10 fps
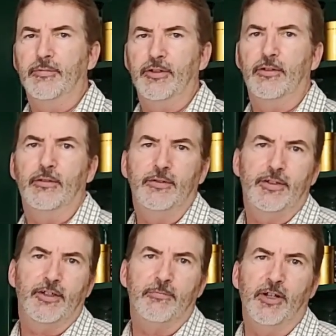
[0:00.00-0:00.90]
So
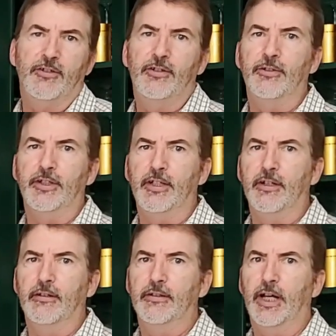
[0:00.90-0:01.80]
6 months to a
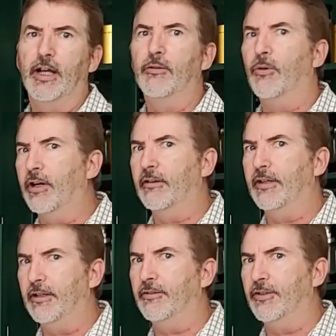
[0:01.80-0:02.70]
year. Our water
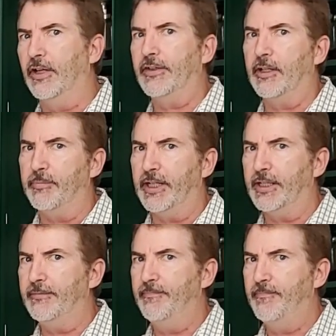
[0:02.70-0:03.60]
here is not that
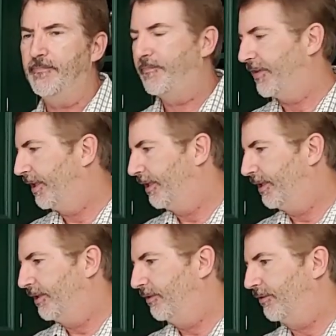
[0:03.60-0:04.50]
bad.
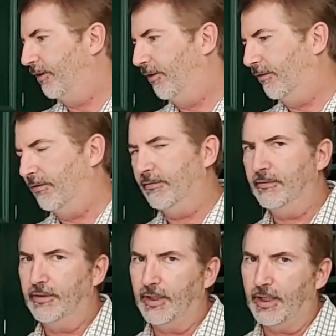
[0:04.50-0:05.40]
So
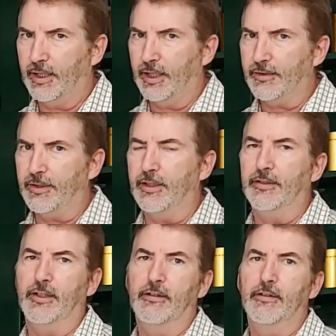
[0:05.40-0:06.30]
I say
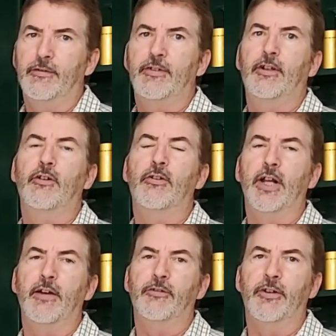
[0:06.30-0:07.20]
a year. You start going
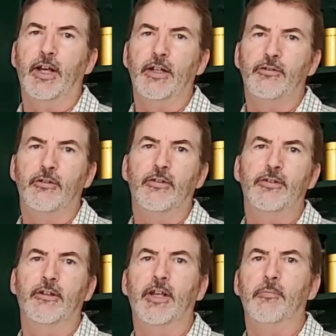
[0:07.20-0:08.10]
after that, you're going to
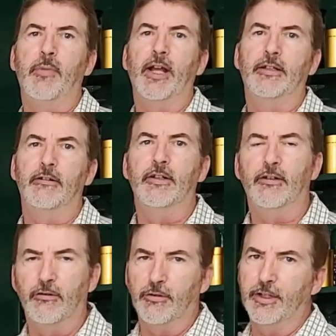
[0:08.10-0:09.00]
start getting bacteria
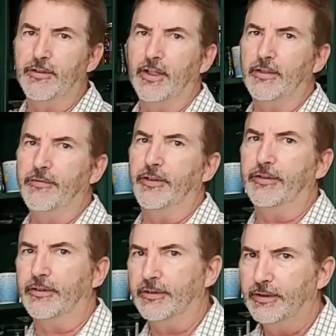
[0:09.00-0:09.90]
growing inside the
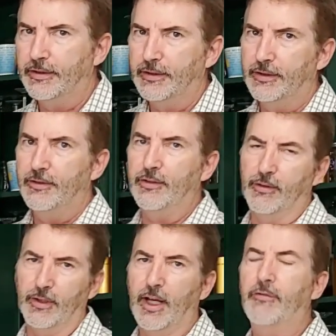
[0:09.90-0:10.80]
filter.
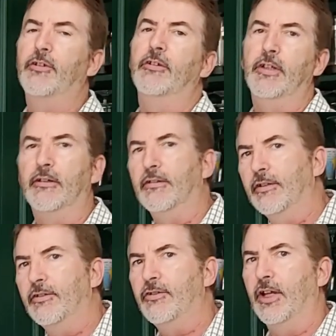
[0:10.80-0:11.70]
So after a year,
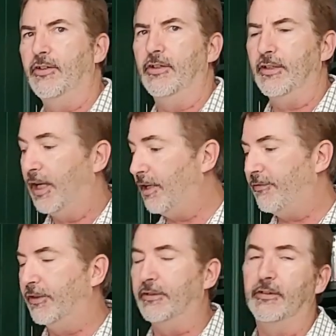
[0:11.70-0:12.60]
change it. Any
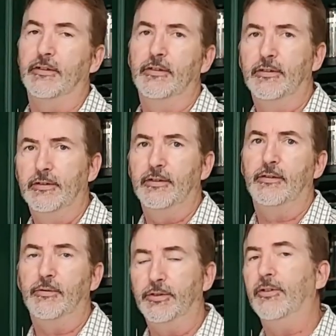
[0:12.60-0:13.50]
filter
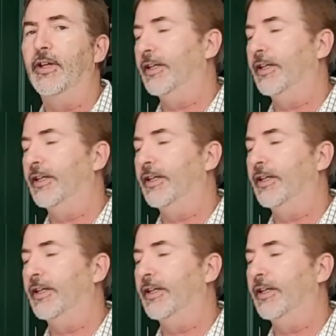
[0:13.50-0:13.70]
will do that.